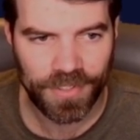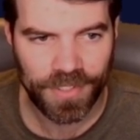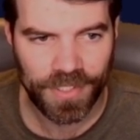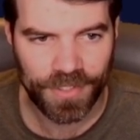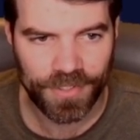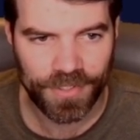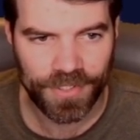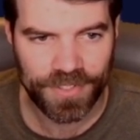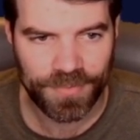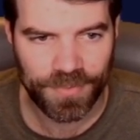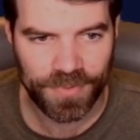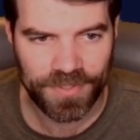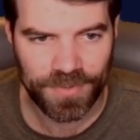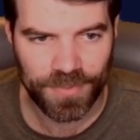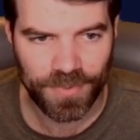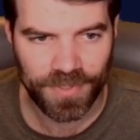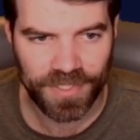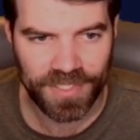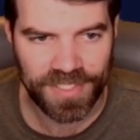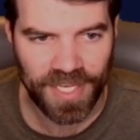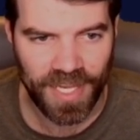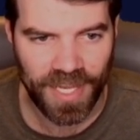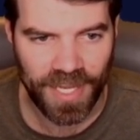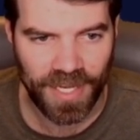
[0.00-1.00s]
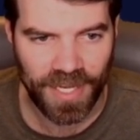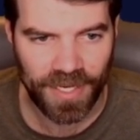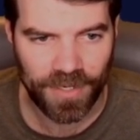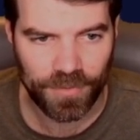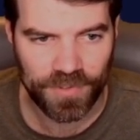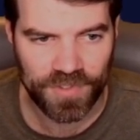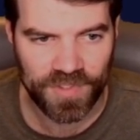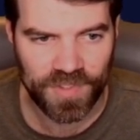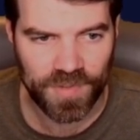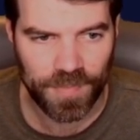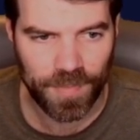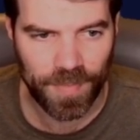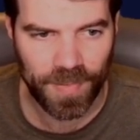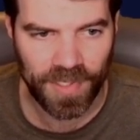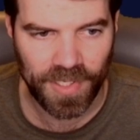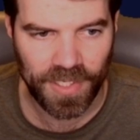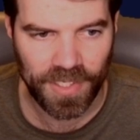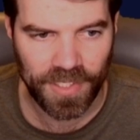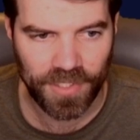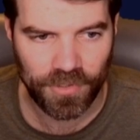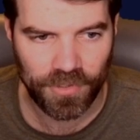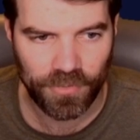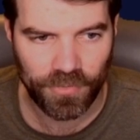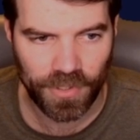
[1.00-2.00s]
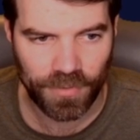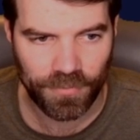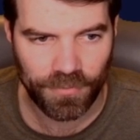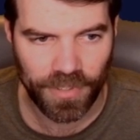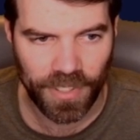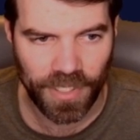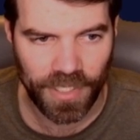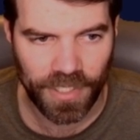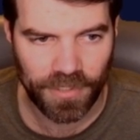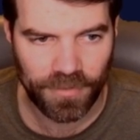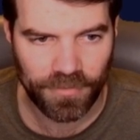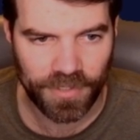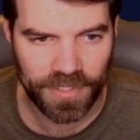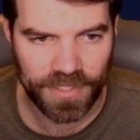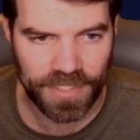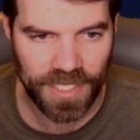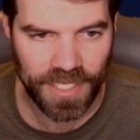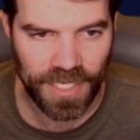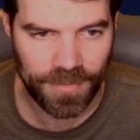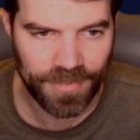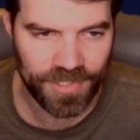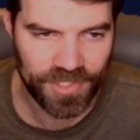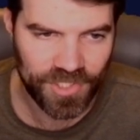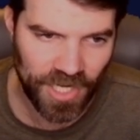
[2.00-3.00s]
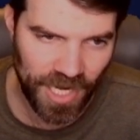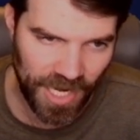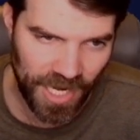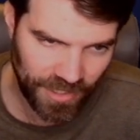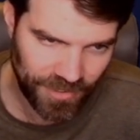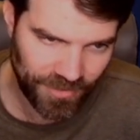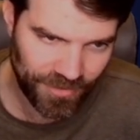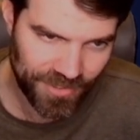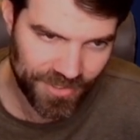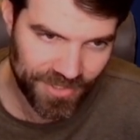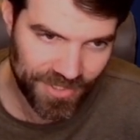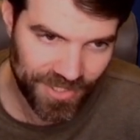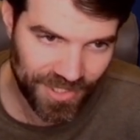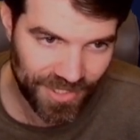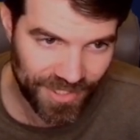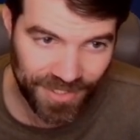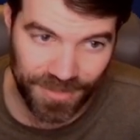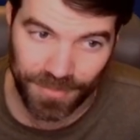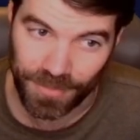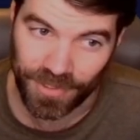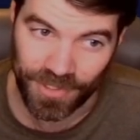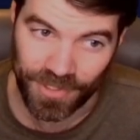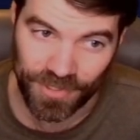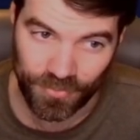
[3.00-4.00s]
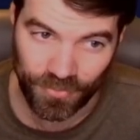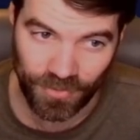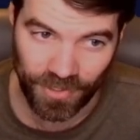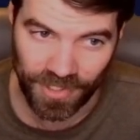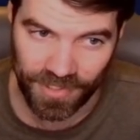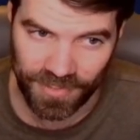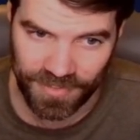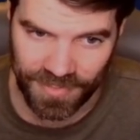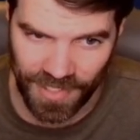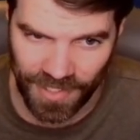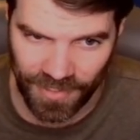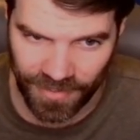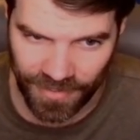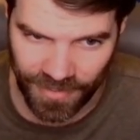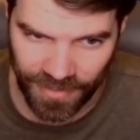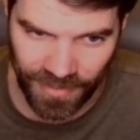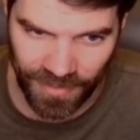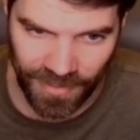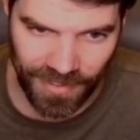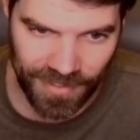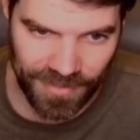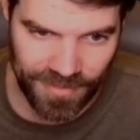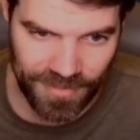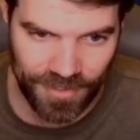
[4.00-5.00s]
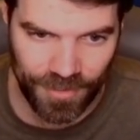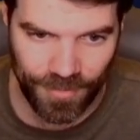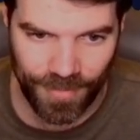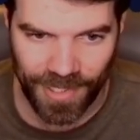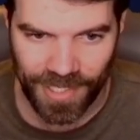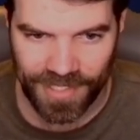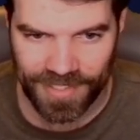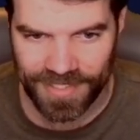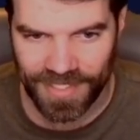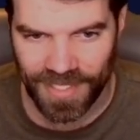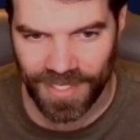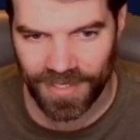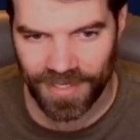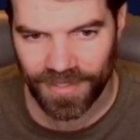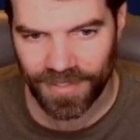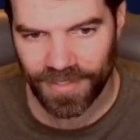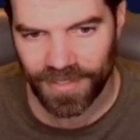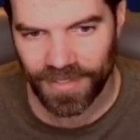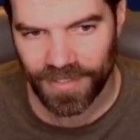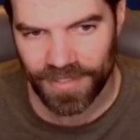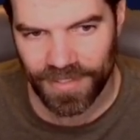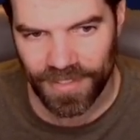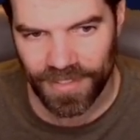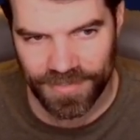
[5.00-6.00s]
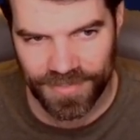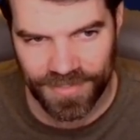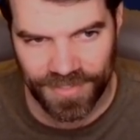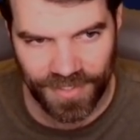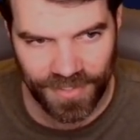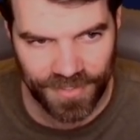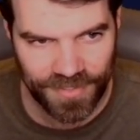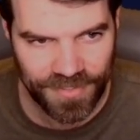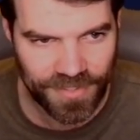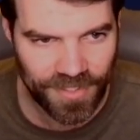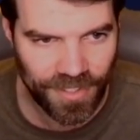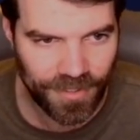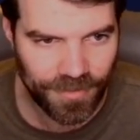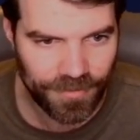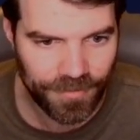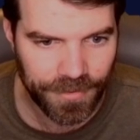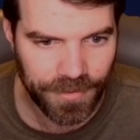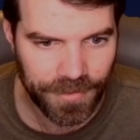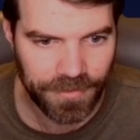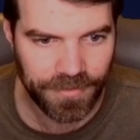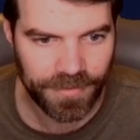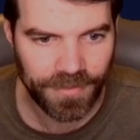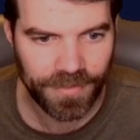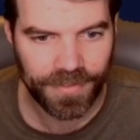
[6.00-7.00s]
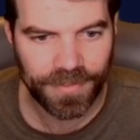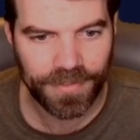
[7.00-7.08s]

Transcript: And this one's with attack with speed, crit rate, crit damage, accuracy. This one is really solid. It's too bad it's not a 6-star rune.